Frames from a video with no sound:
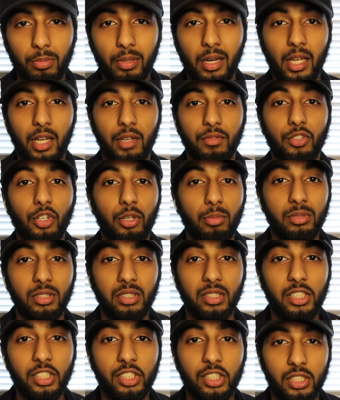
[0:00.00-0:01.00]
player, if you're a
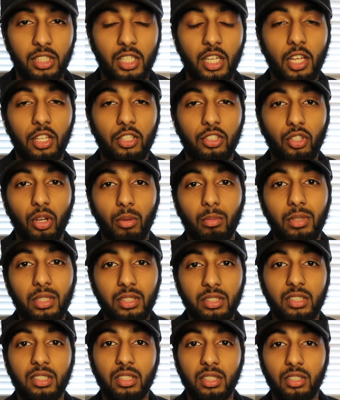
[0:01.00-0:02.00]
musician, stop
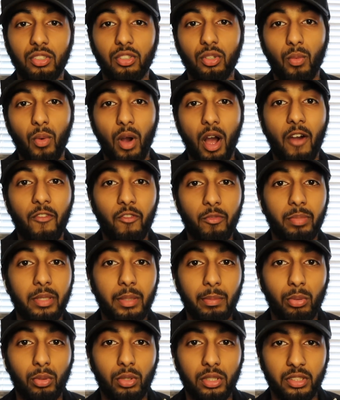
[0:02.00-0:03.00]
listening to what other
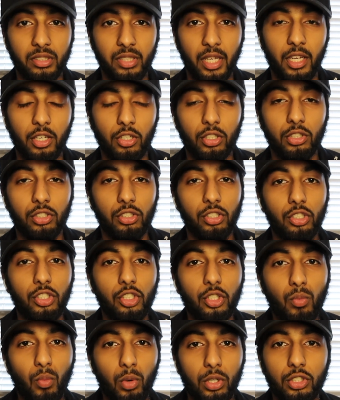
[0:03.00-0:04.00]
people are saying.
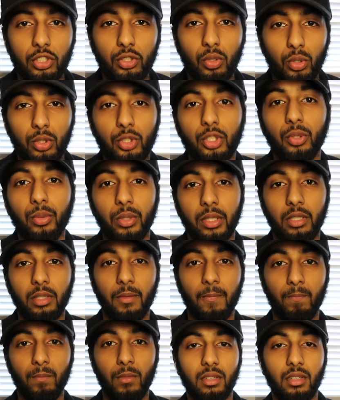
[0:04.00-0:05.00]
Continue what you're doing.
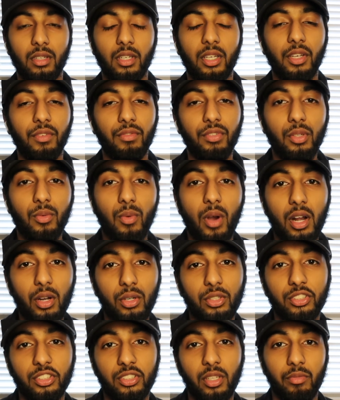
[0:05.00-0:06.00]
If you work
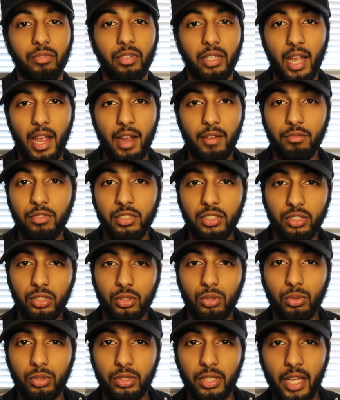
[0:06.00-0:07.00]
on something every
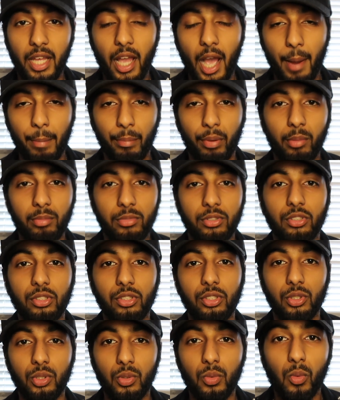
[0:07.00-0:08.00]
single day, I promise you,
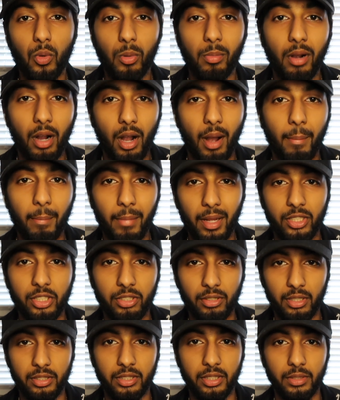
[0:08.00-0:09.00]
you will become better
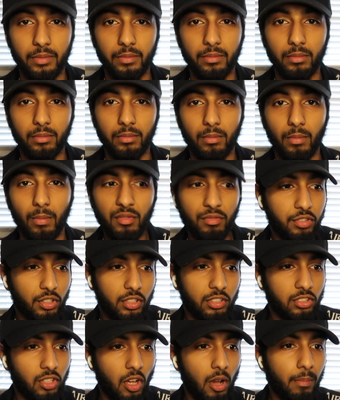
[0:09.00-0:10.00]
at it. For
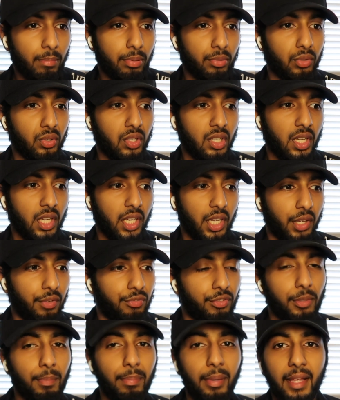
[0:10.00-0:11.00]
example, if
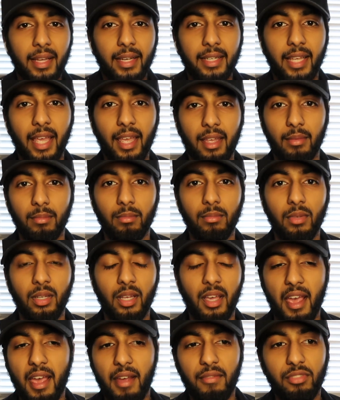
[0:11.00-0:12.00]
you play a game
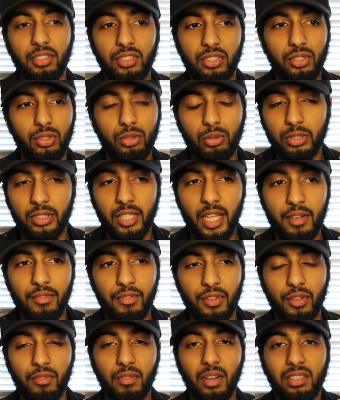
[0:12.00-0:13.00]
every single day for
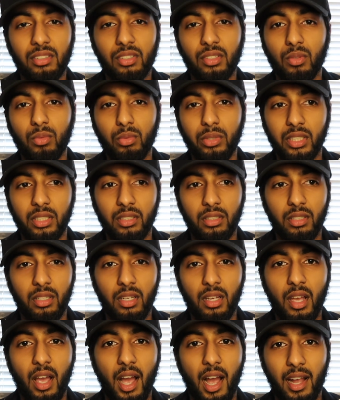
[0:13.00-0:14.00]
the rest of the week,
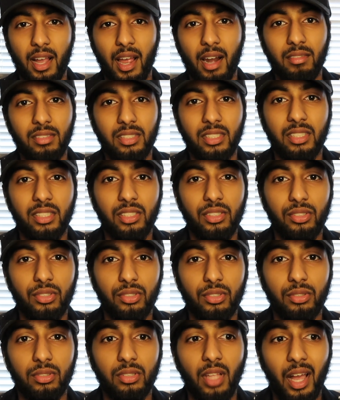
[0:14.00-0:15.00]
I guarantee
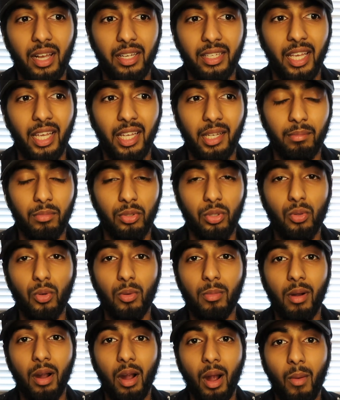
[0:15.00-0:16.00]
you that game you
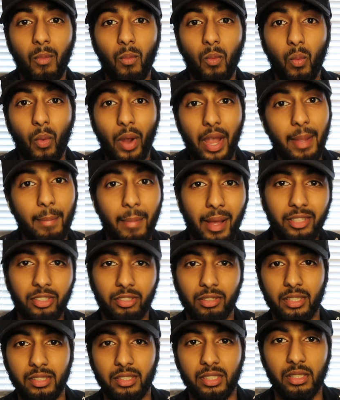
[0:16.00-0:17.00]
will become way better
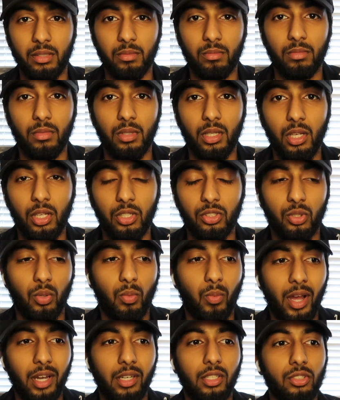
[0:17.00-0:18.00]
at it. So
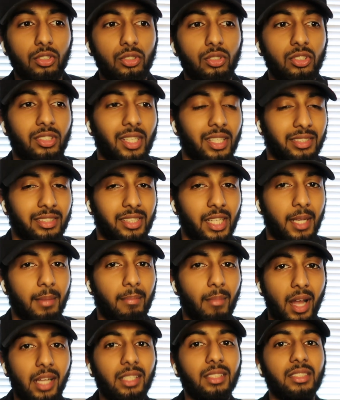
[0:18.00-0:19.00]
why don't you use that same
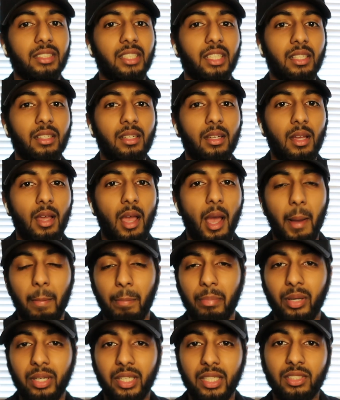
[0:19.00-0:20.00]
mindset and
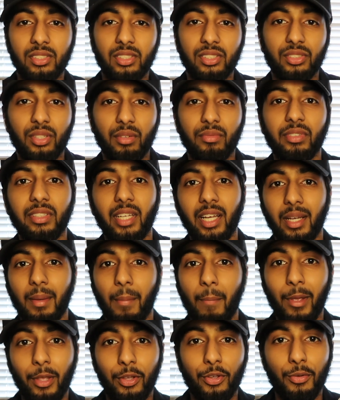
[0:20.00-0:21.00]
put it into something that can
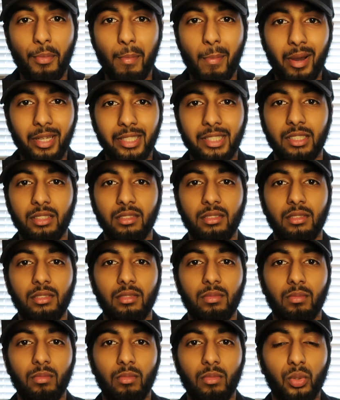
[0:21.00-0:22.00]
make you money,
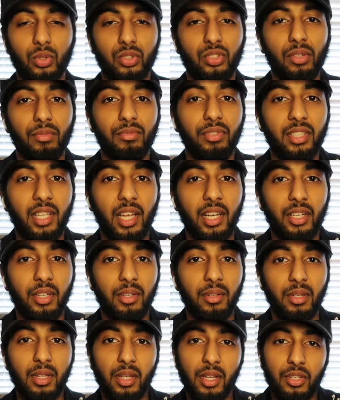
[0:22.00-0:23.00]
or something that
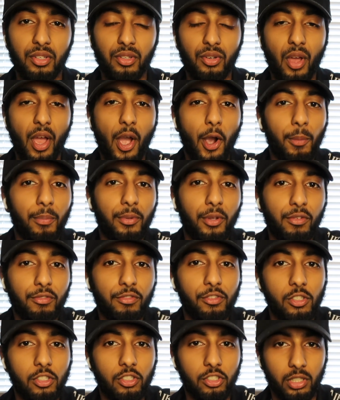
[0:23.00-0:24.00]
can, help your
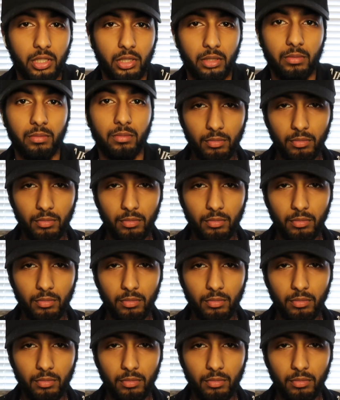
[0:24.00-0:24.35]
future?